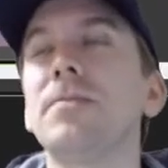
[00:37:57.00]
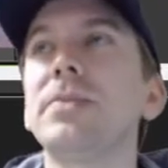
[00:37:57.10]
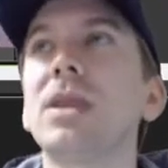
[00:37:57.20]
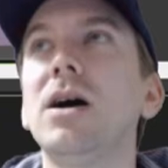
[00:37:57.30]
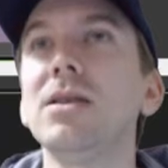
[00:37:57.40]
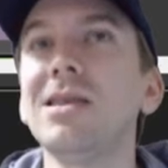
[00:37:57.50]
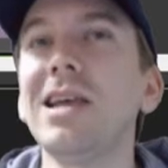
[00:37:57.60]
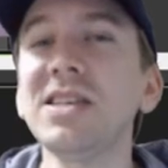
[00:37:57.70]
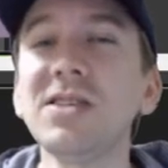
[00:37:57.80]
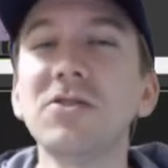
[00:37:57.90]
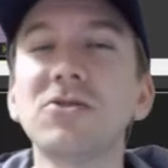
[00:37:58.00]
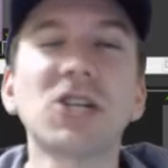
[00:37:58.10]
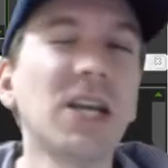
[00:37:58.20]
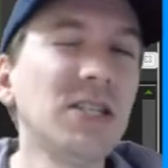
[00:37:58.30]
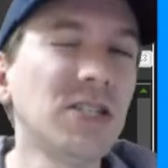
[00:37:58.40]
unless you're
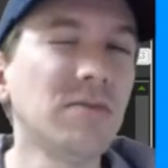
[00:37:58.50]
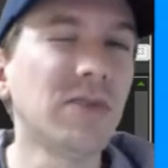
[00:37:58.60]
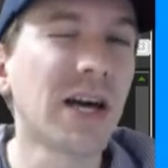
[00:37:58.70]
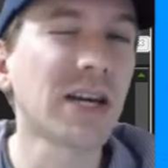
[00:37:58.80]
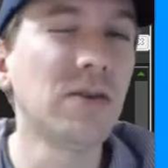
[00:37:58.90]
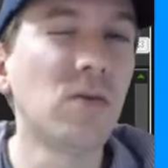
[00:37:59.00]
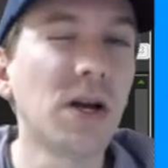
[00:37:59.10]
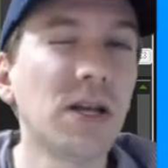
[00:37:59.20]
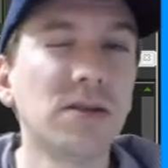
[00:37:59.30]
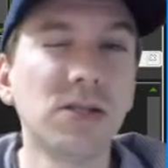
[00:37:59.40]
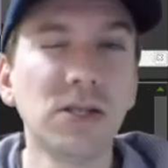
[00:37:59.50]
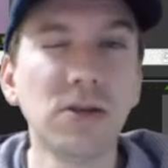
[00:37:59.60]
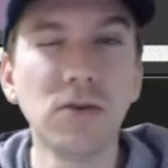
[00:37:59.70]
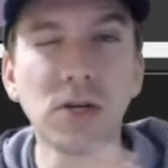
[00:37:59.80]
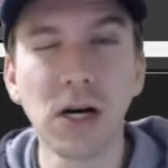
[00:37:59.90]
changing black and white
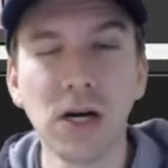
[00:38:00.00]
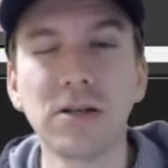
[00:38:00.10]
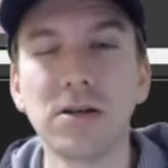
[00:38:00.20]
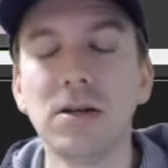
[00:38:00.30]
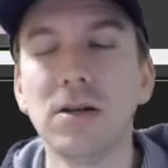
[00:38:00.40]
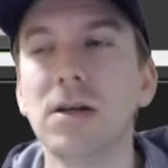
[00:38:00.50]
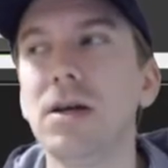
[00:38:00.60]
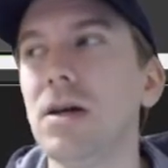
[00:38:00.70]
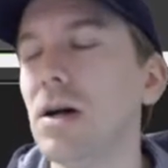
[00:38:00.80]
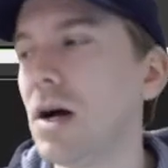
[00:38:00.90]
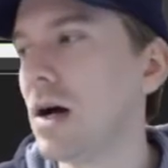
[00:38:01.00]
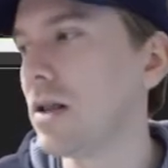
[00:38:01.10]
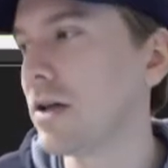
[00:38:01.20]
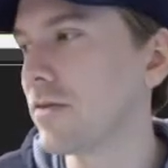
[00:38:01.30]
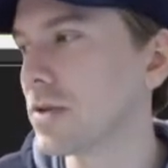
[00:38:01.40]
to color,
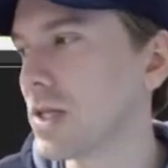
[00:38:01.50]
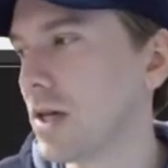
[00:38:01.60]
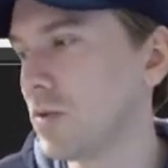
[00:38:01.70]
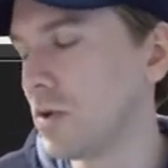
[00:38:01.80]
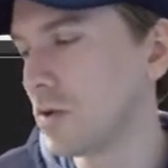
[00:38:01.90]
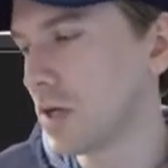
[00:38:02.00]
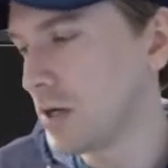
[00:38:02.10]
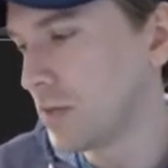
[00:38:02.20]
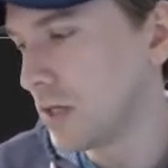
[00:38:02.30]
like for example Okami